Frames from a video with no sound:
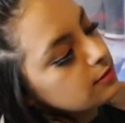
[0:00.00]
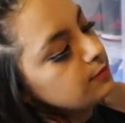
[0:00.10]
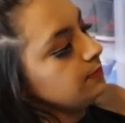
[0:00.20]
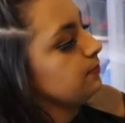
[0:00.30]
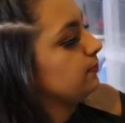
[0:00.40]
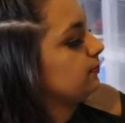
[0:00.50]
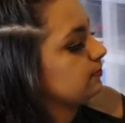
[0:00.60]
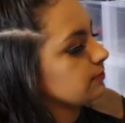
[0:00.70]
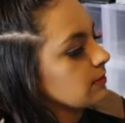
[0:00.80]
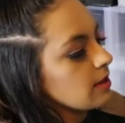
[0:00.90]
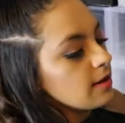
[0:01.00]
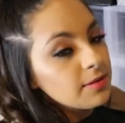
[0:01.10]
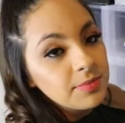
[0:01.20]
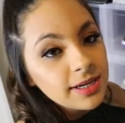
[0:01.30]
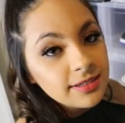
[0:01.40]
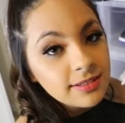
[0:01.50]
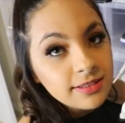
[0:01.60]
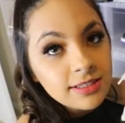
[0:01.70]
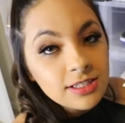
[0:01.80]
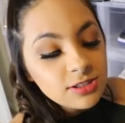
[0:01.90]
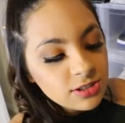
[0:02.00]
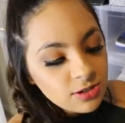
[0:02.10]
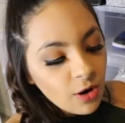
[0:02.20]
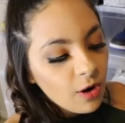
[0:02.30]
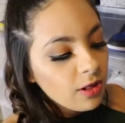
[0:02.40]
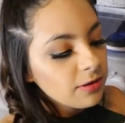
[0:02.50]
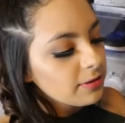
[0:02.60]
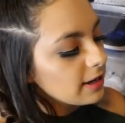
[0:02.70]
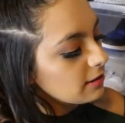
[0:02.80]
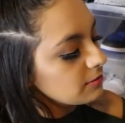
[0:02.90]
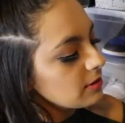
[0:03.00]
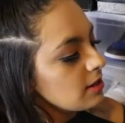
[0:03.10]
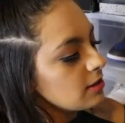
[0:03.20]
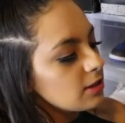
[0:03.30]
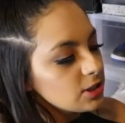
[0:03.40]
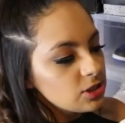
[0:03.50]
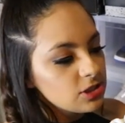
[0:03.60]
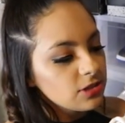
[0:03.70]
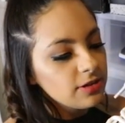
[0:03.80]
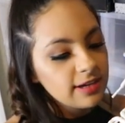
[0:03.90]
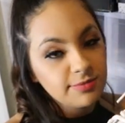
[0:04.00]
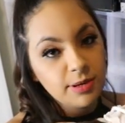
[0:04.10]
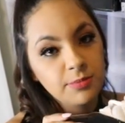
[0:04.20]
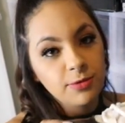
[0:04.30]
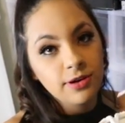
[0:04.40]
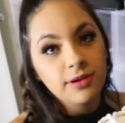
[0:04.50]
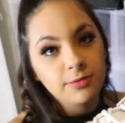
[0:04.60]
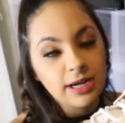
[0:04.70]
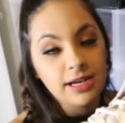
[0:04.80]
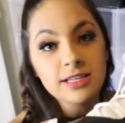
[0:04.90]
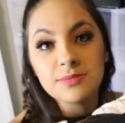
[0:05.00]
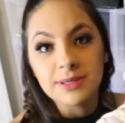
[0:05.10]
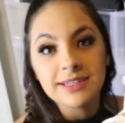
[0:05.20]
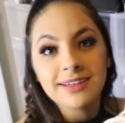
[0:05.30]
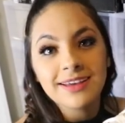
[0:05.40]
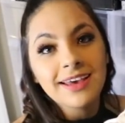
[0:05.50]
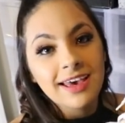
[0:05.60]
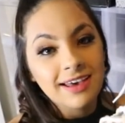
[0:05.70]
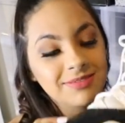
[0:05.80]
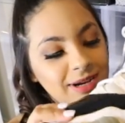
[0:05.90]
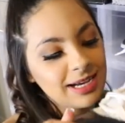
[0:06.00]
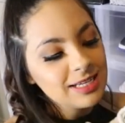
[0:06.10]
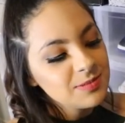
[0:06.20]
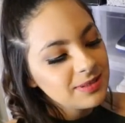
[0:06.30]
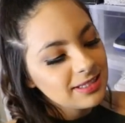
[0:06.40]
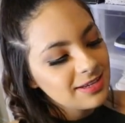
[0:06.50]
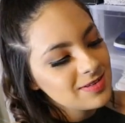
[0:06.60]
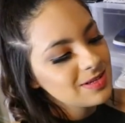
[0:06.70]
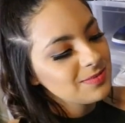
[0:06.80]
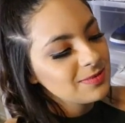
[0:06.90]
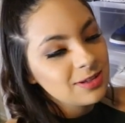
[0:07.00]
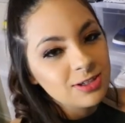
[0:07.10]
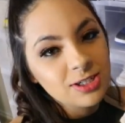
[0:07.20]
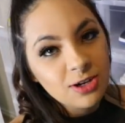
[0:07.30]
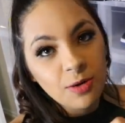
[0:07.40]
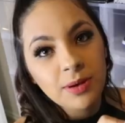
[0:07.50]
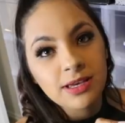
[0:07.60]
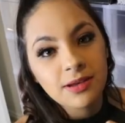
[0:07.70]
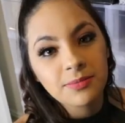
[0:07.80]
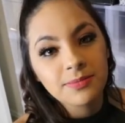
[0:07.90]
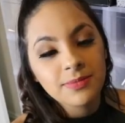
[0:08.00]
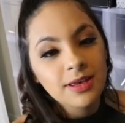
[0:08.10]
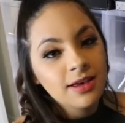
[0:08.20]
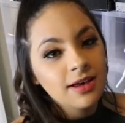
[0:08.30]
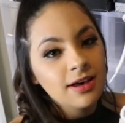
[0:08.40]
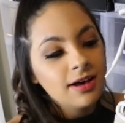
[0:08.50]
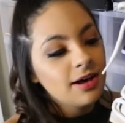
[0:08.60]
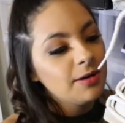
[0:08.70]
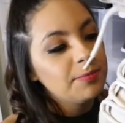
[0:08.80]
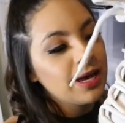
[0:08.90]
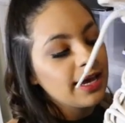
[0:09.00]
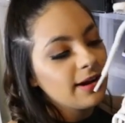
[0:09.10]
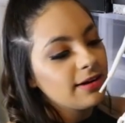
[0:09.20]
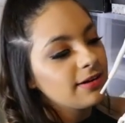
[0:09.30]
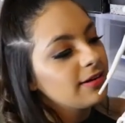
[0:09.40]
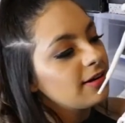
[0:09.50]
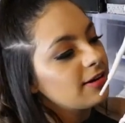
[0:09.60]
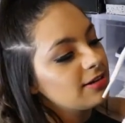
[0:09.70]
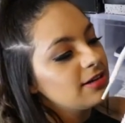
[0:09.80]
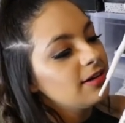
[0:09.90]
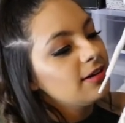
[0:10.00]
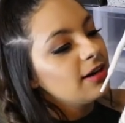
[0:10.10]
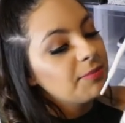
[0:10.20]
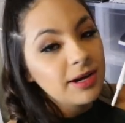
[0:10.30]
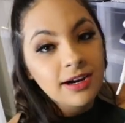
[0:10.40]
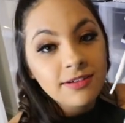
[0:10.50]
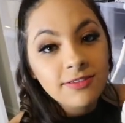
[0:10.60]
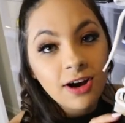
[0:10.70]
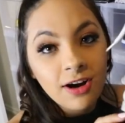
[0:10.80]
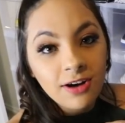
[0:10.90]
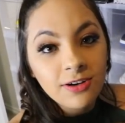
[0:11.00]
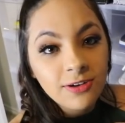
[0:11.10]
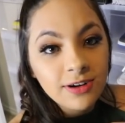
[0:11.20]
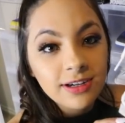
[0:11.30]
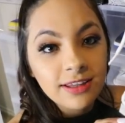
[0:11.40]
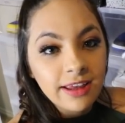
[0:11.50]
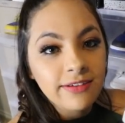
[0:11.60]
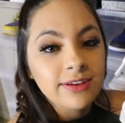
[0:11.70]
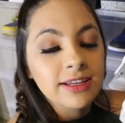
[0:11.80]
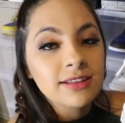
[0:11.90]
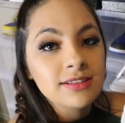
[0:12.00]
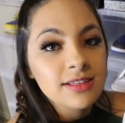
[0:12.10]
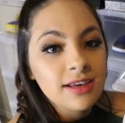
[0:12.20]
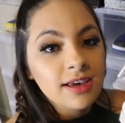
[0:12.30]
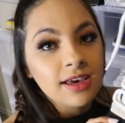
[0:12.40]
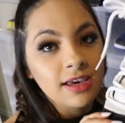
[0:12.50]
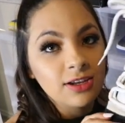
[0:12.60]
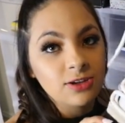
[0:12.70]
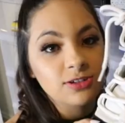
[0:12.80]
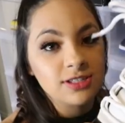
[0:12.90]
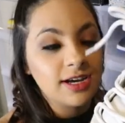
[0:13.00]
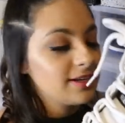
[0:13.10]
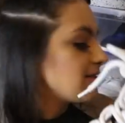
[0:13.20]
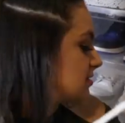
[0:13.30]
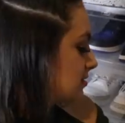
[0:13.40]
Mm -hmm. But these are an all-around good shoe, and if my boy, my husband, if my husband loves them, you should go pick up a pair or a pair of Concord 11s in your size.